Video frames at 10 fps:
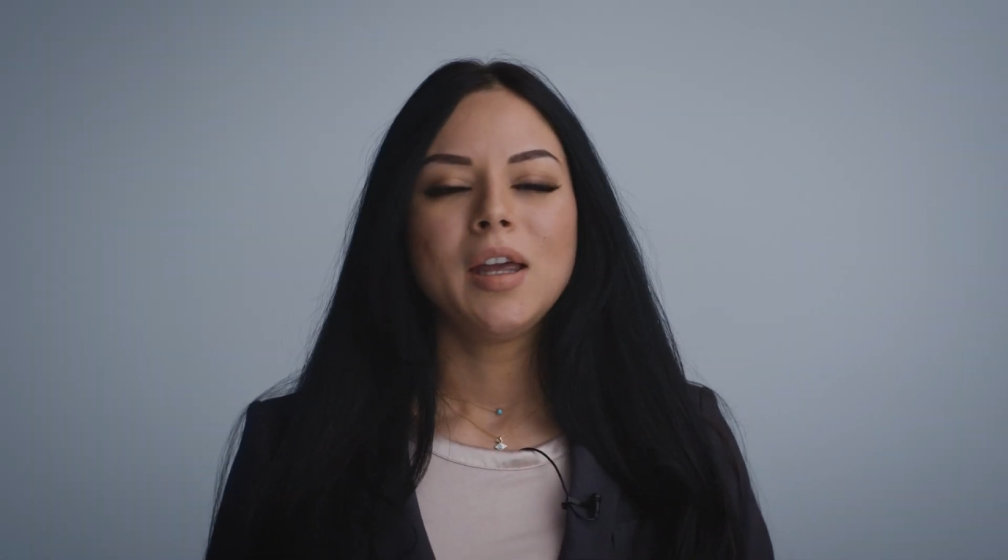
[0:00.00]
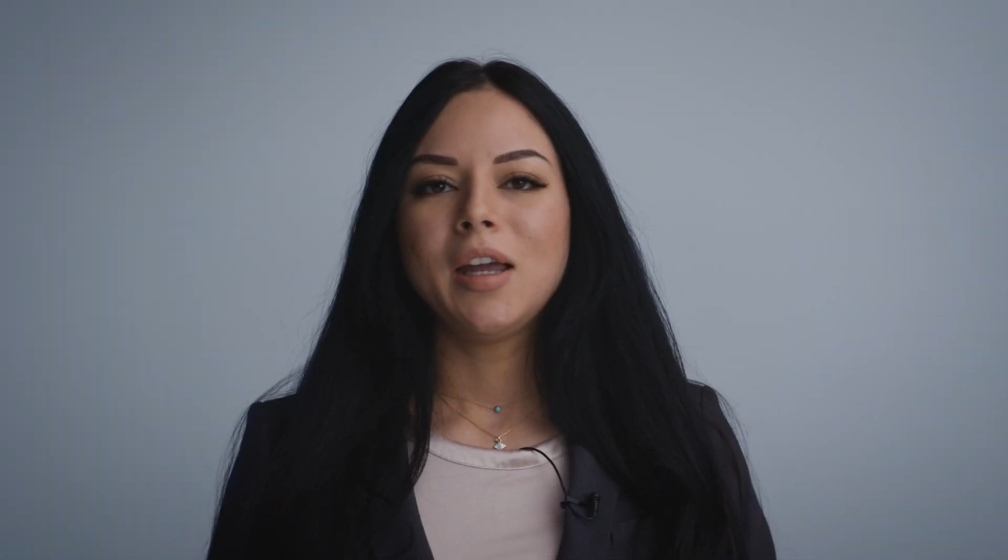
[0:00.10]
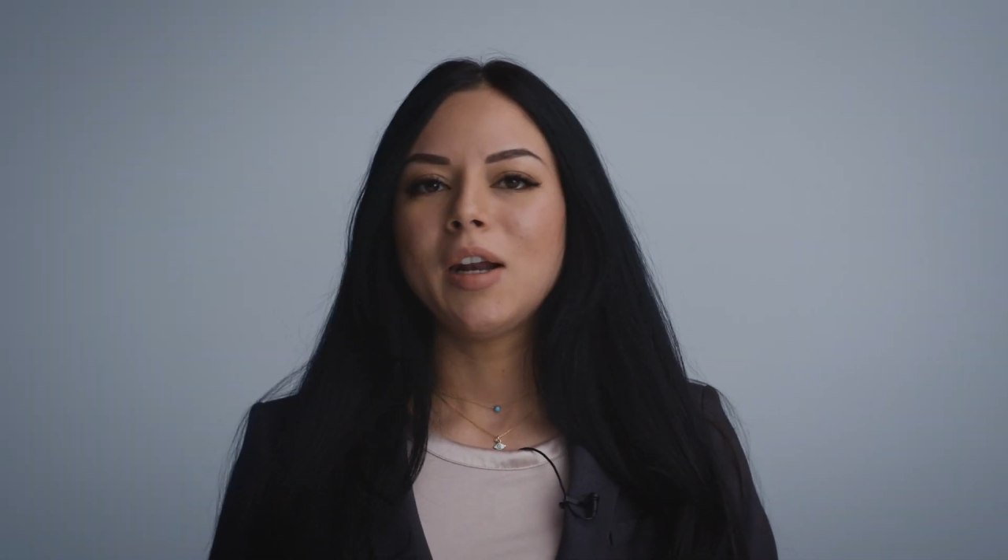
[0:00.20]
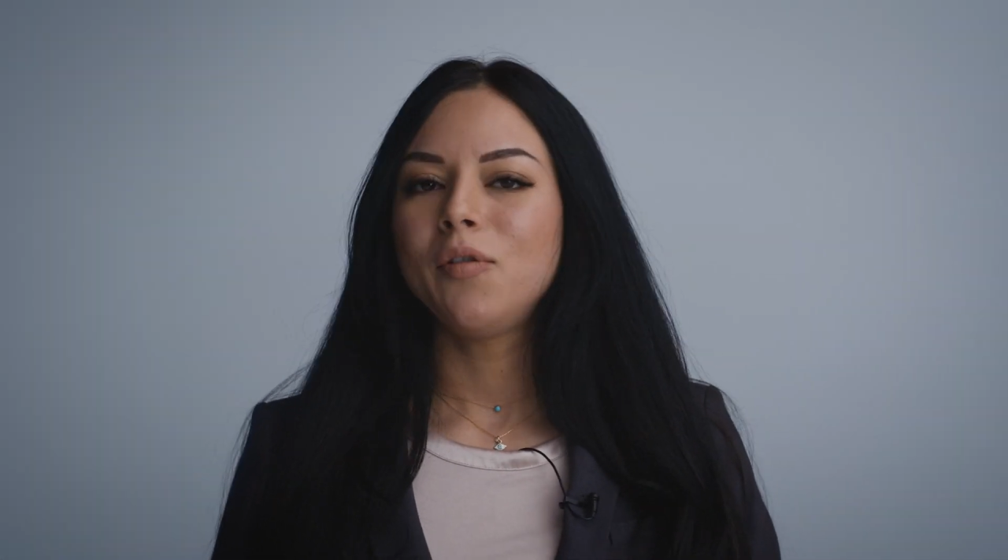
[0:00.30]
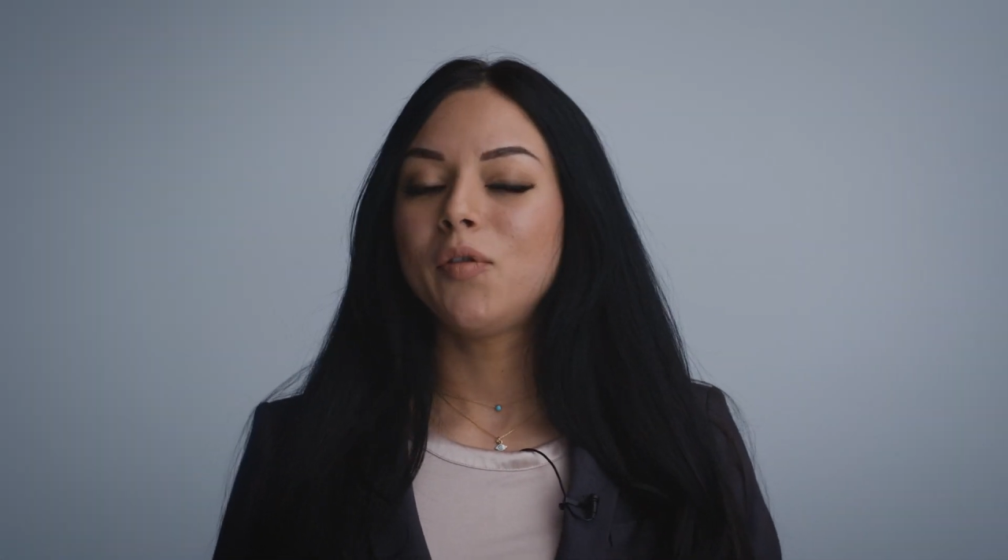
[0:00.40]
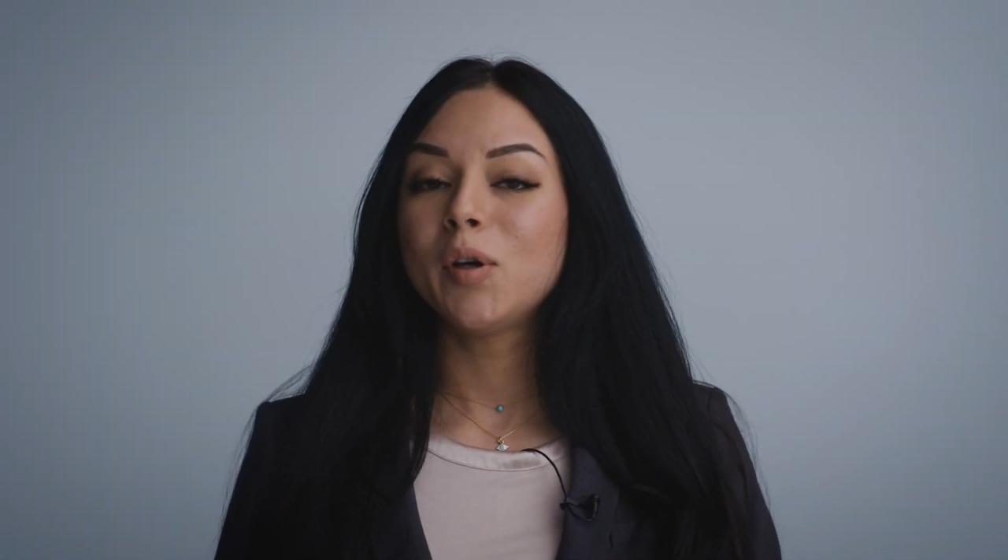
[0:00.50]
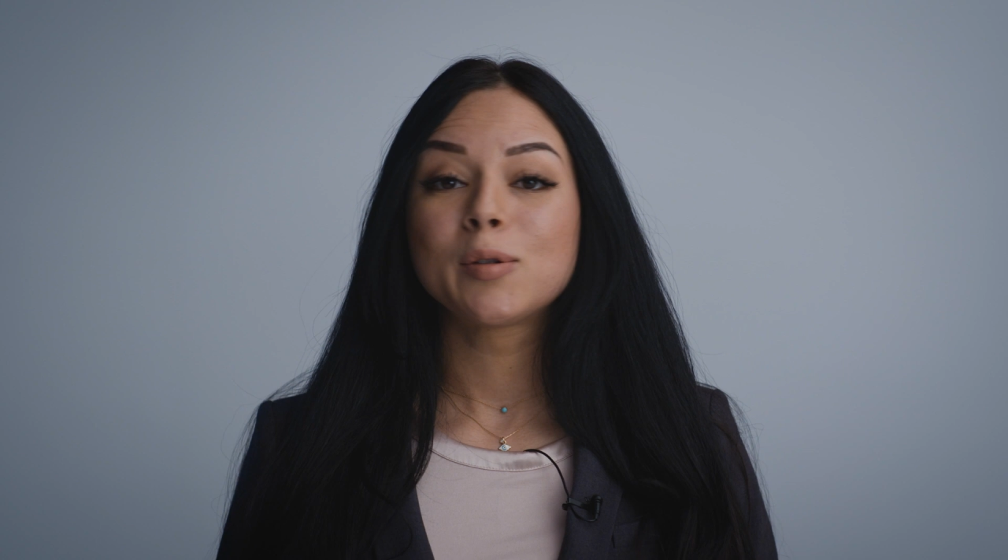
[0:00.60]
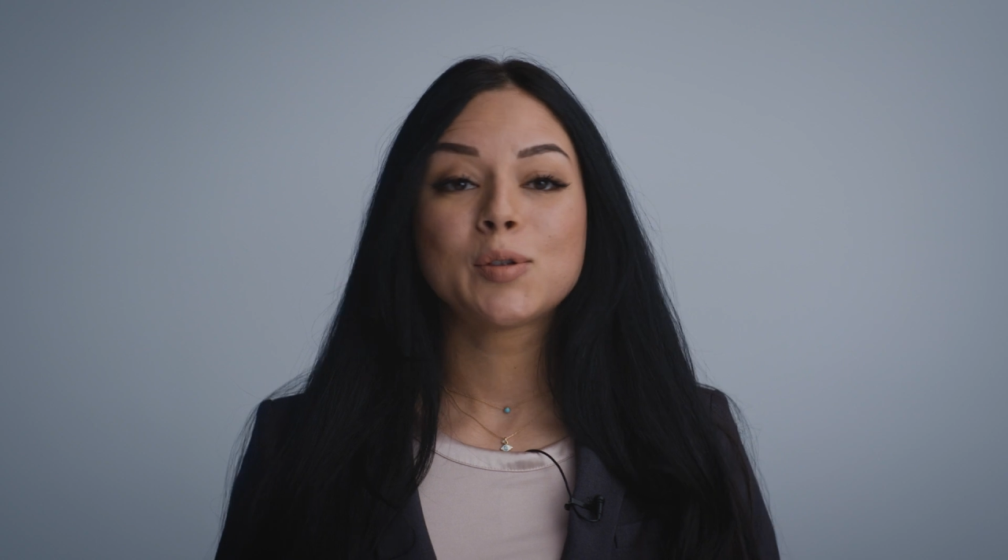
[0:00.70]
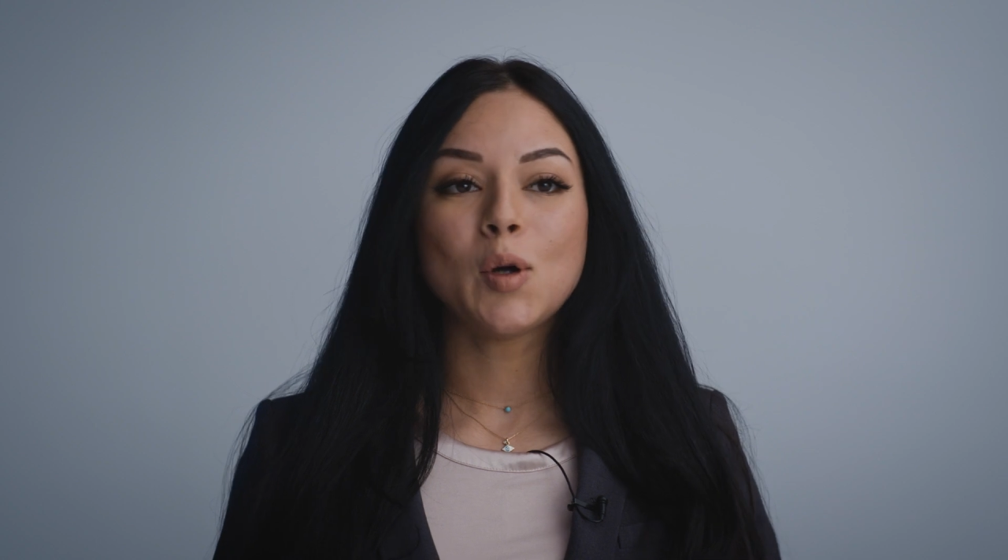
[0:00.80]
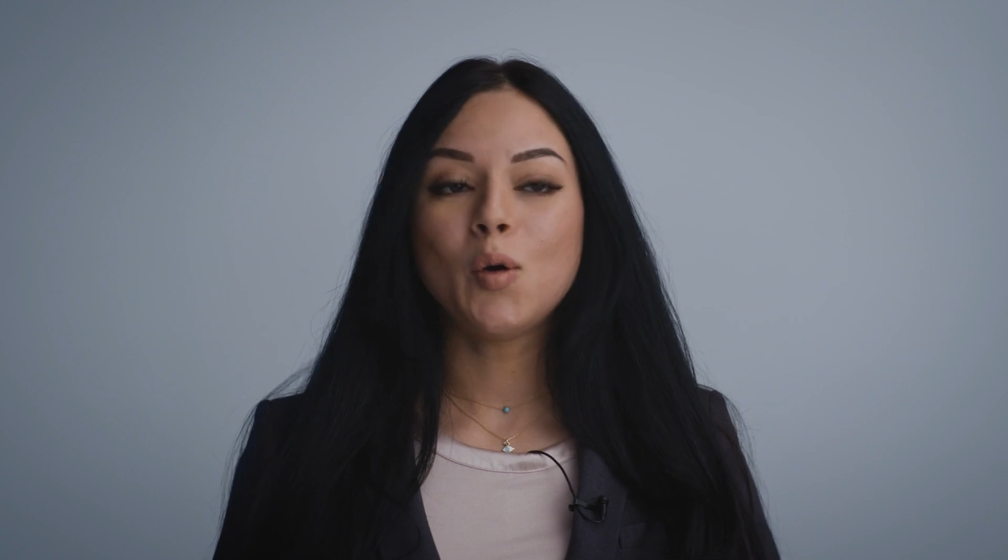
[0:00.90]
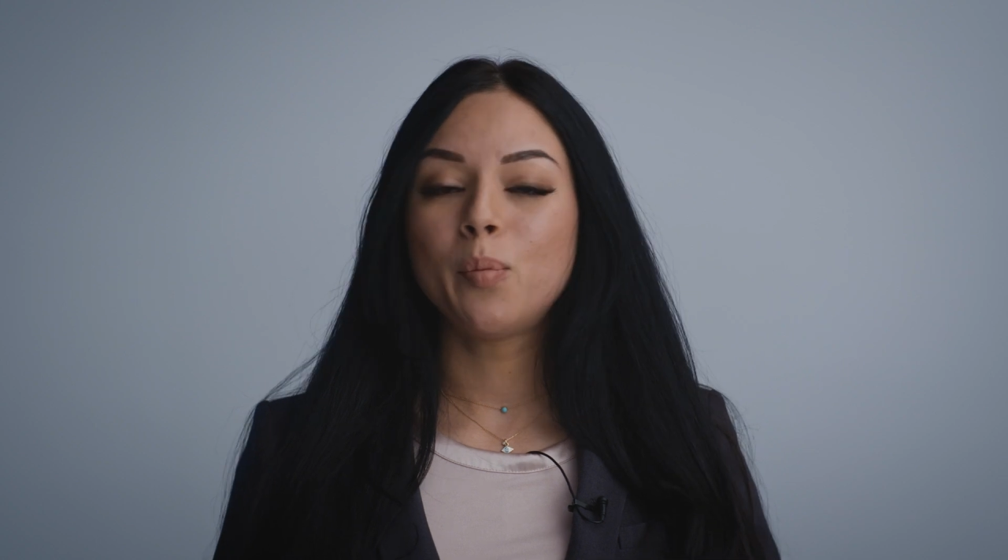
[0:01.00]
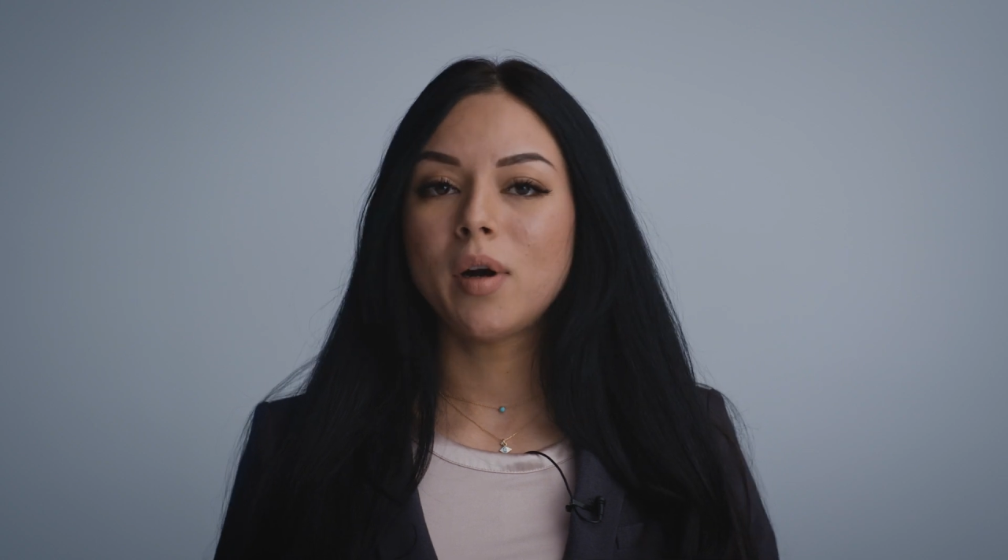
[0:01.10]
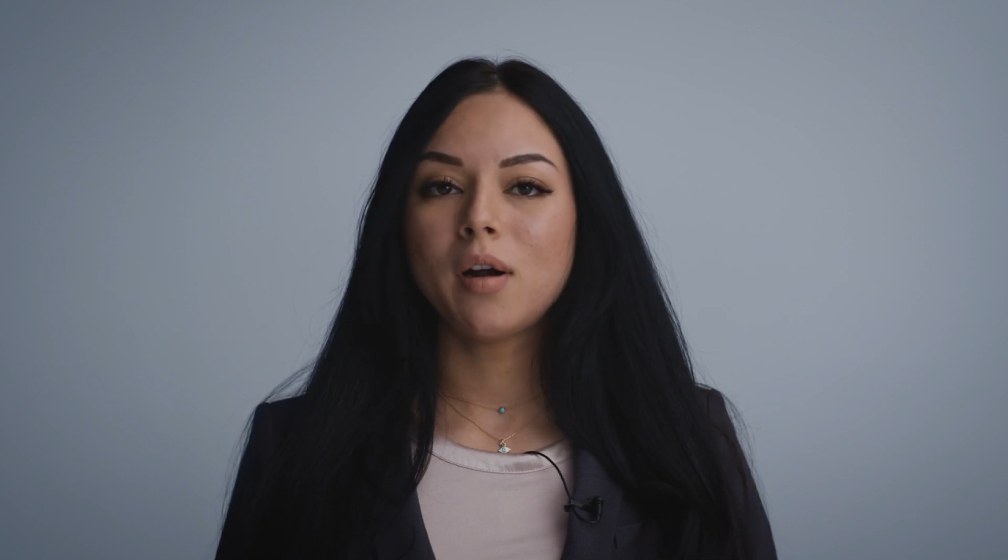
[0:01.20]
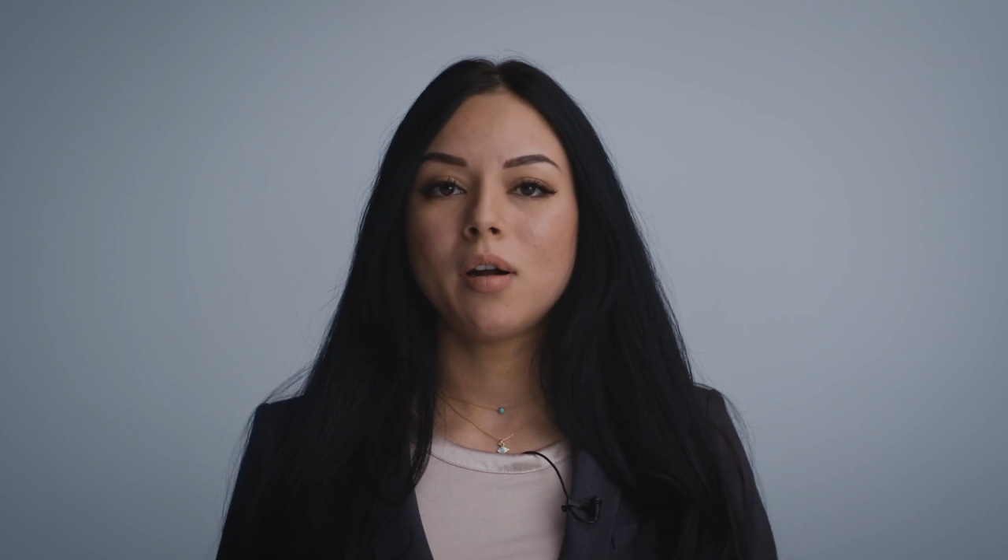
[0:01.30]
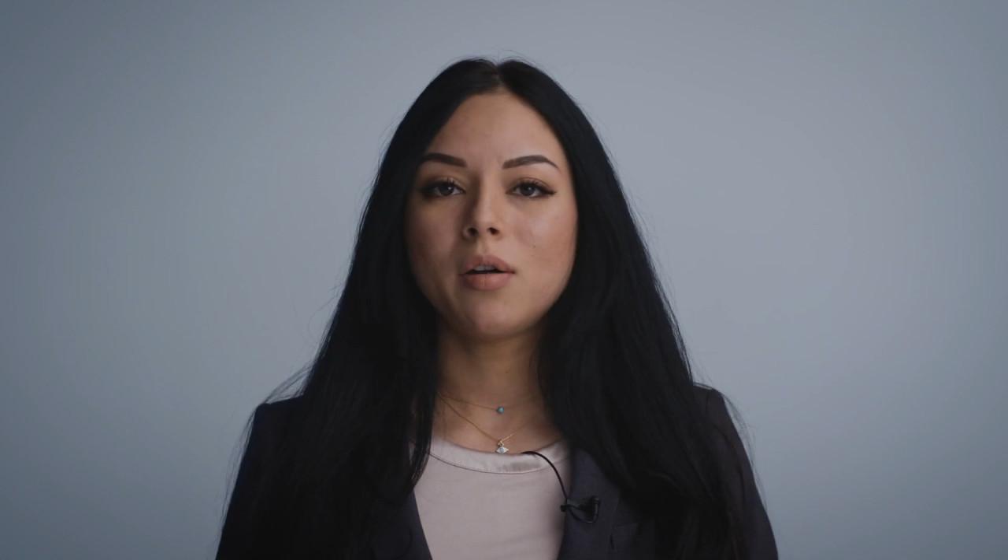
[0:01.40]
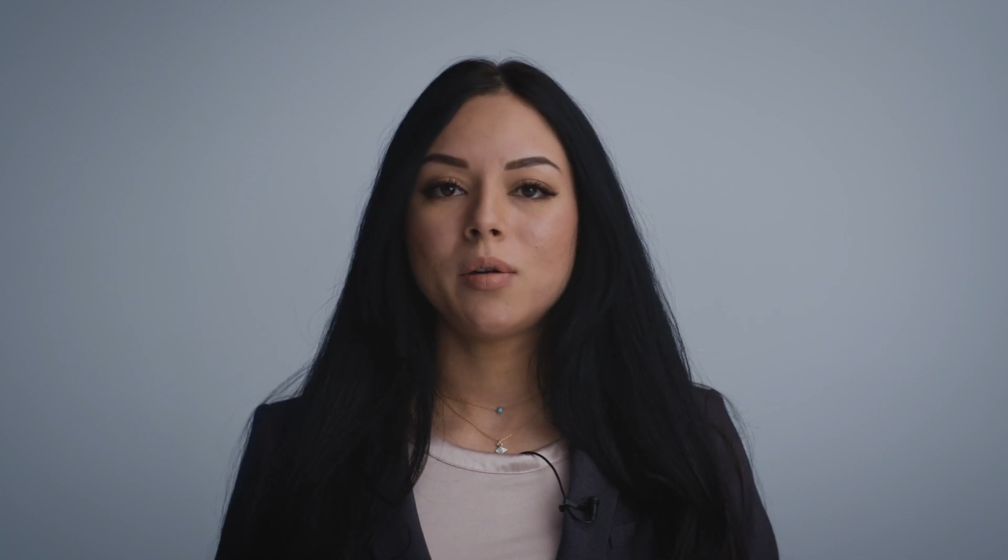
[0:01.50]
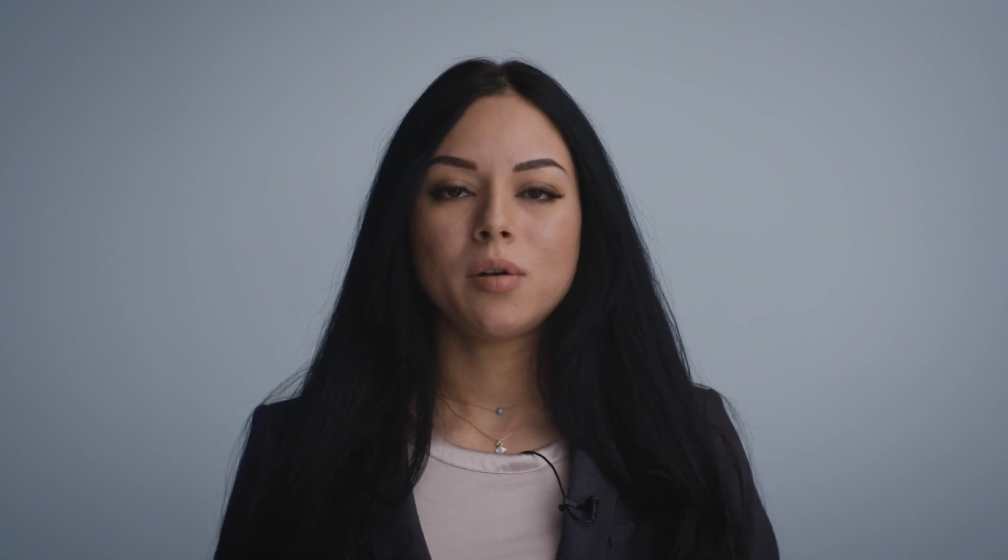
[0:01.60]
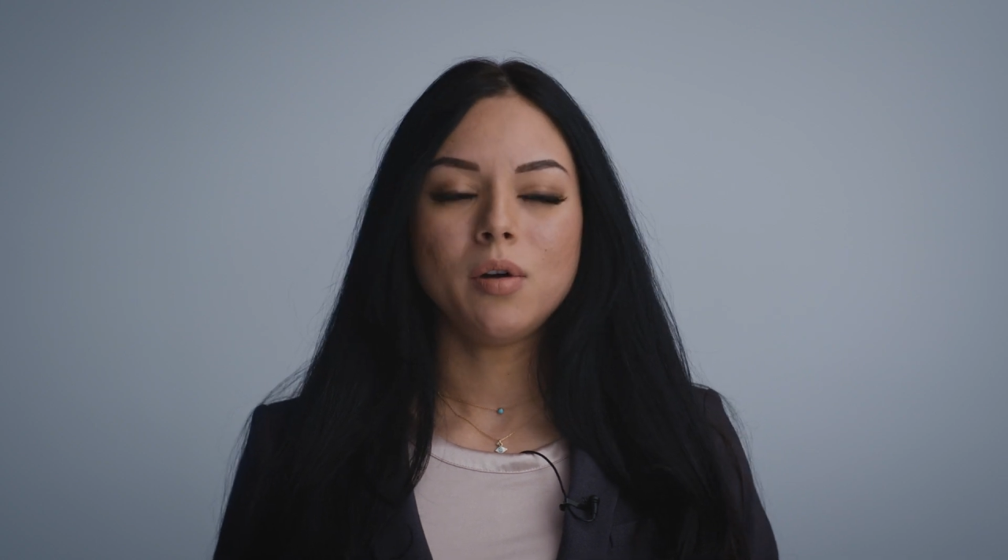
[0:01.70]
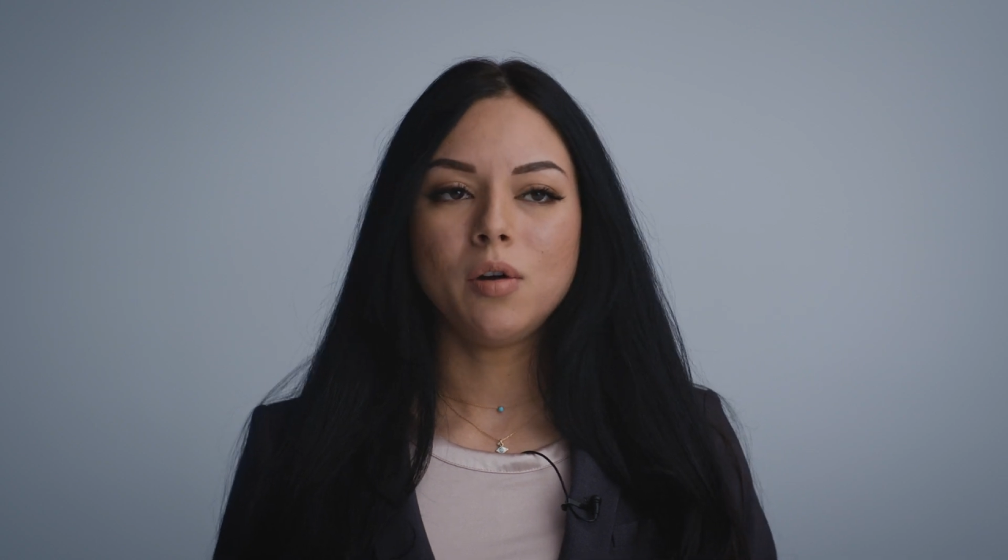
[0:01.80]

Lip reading: and I feel so proud